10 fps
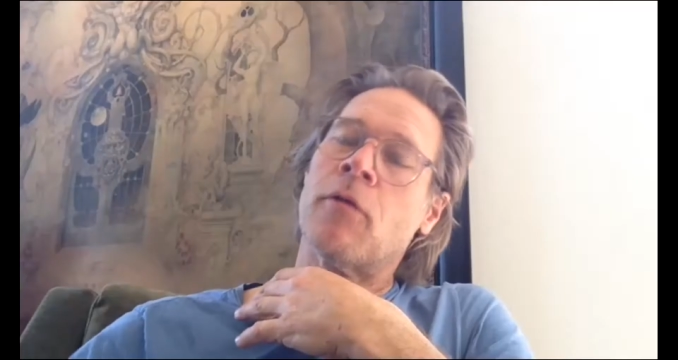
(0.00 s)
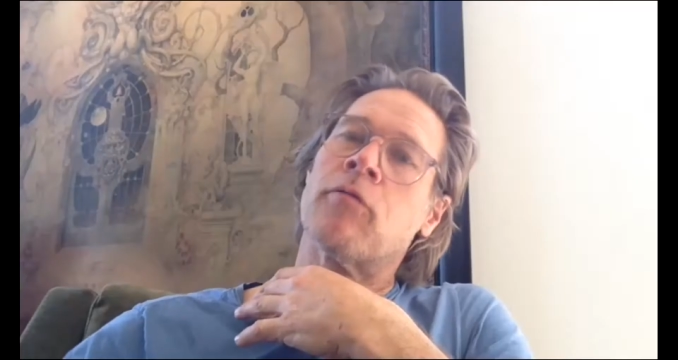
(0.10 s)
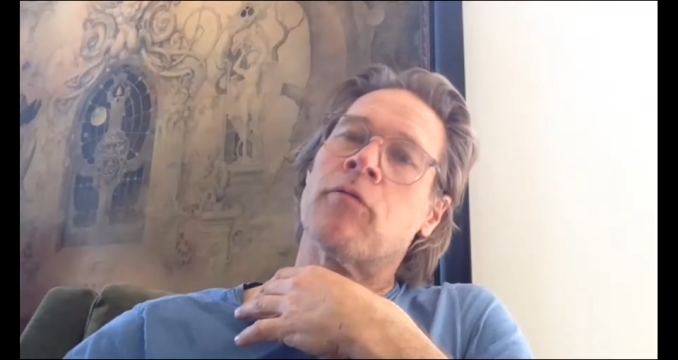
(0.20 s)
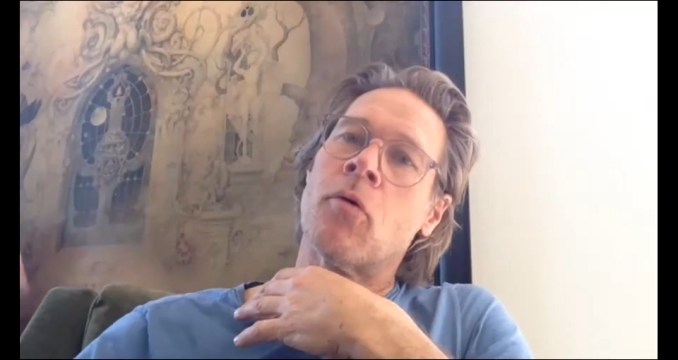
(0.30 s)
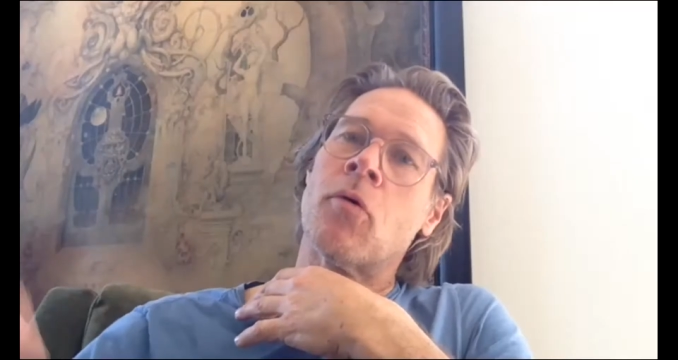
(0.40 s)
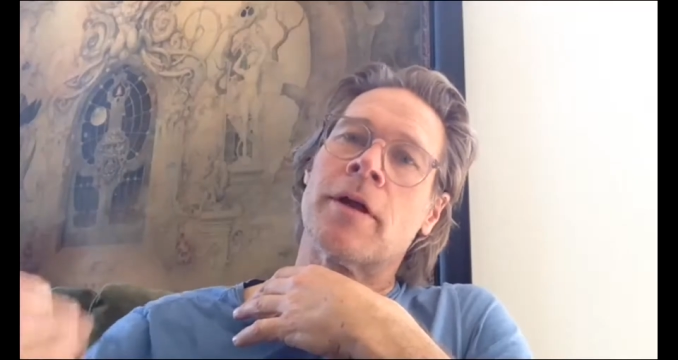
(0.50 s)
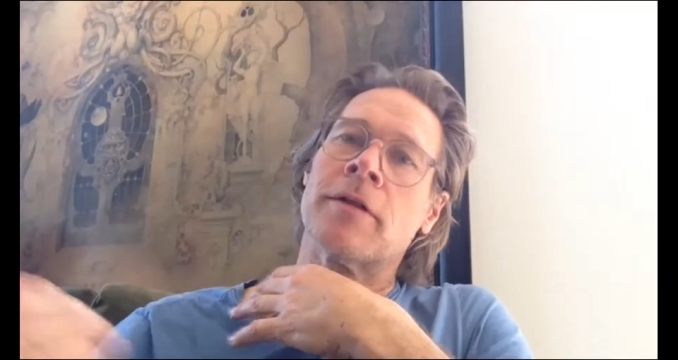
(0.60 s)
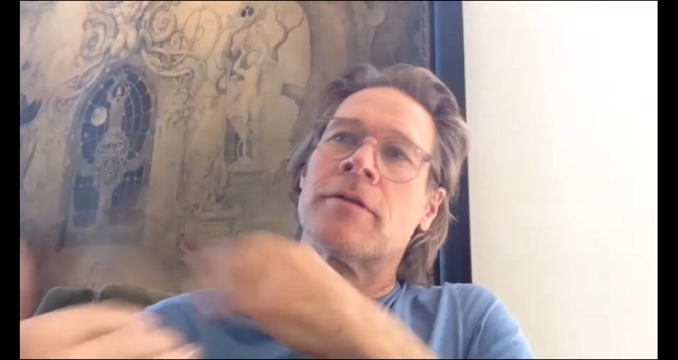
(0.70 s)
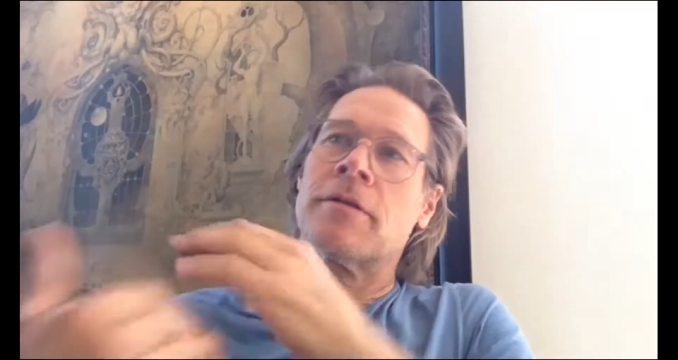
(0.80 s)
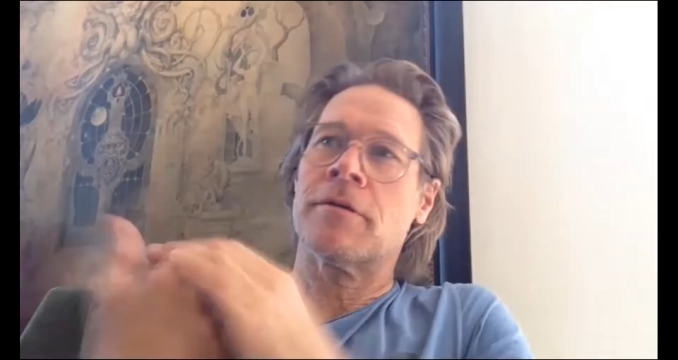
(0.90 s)
more
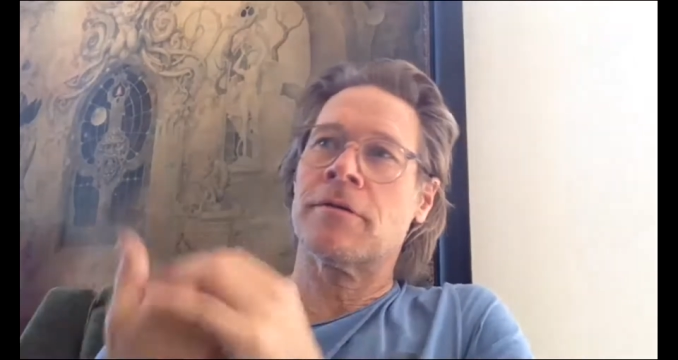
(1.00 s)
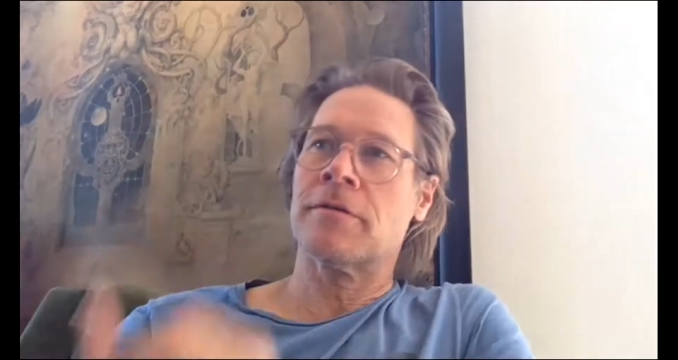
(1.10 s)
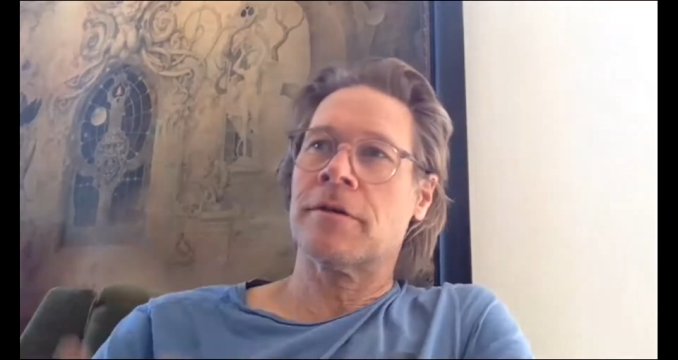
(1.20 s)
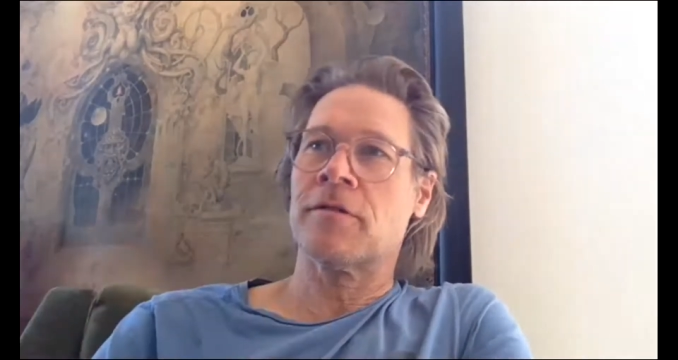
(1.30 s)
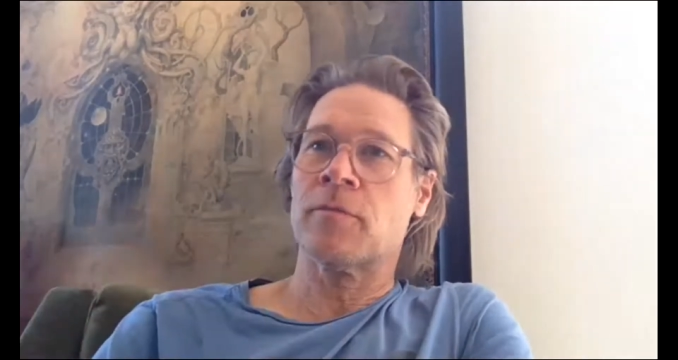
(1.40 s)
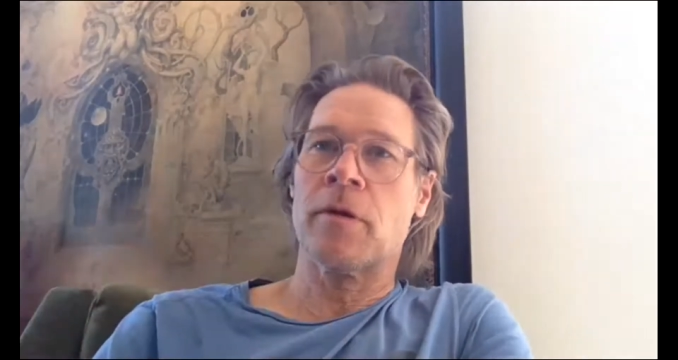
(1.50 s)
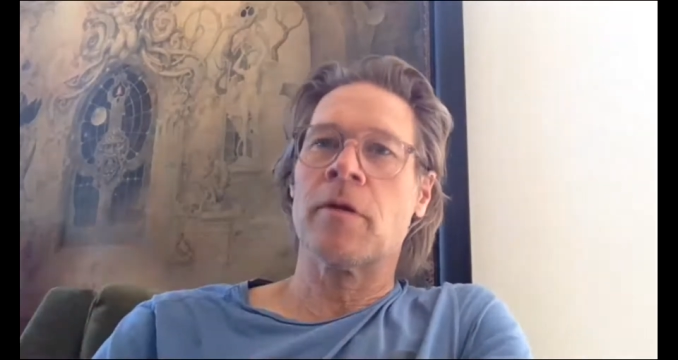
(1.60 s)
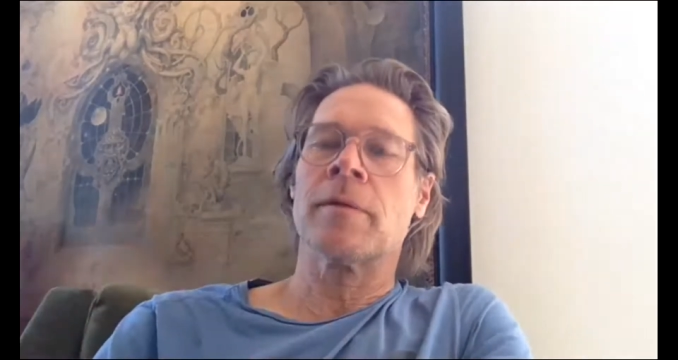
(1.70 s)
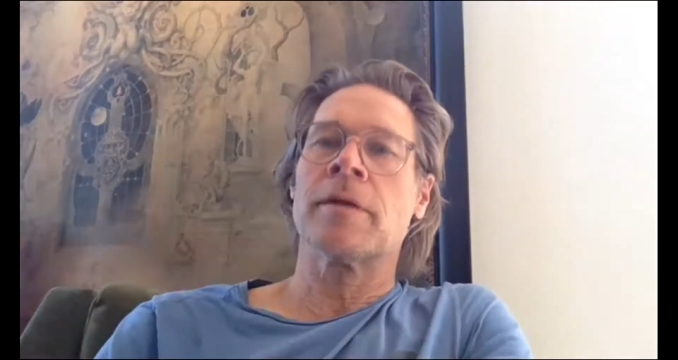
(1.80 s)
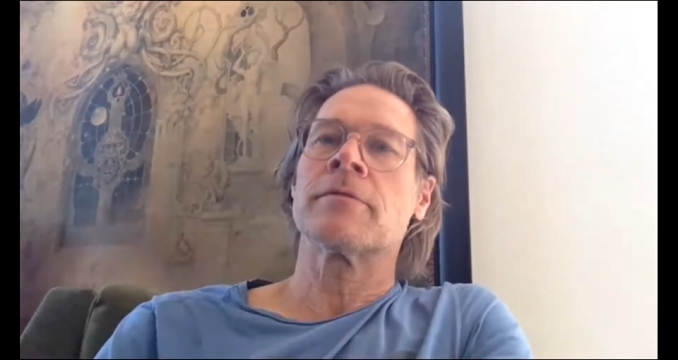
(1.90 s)
into those
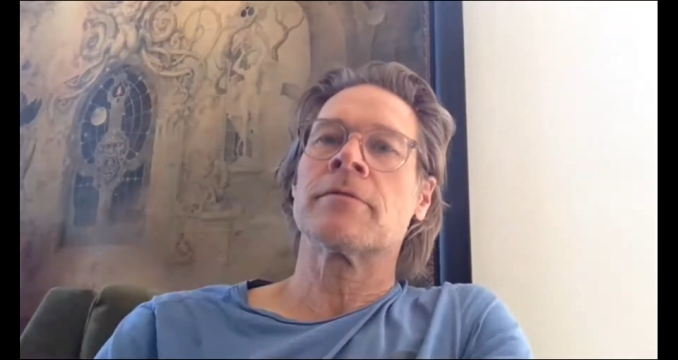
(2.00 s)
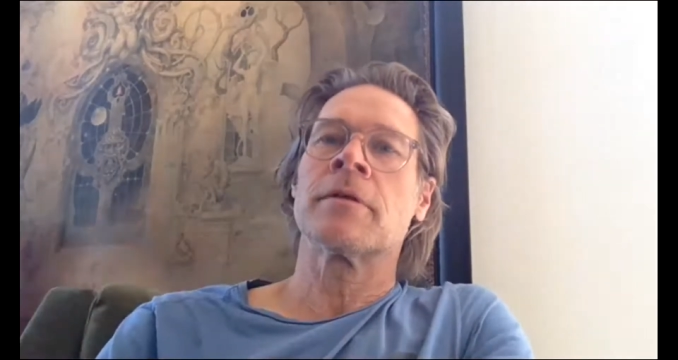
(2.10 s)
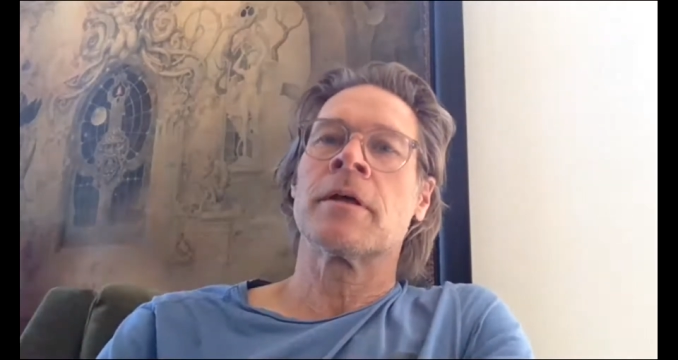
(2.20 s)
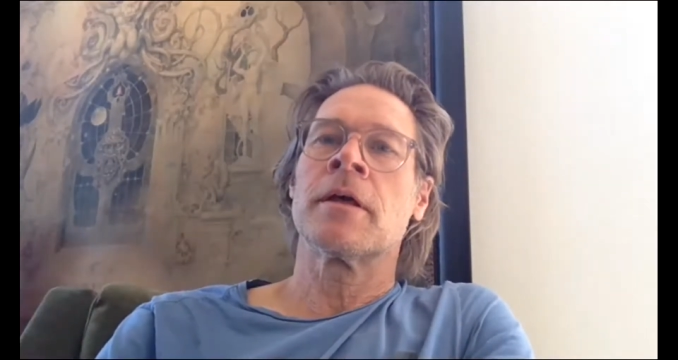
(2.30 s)
experiments.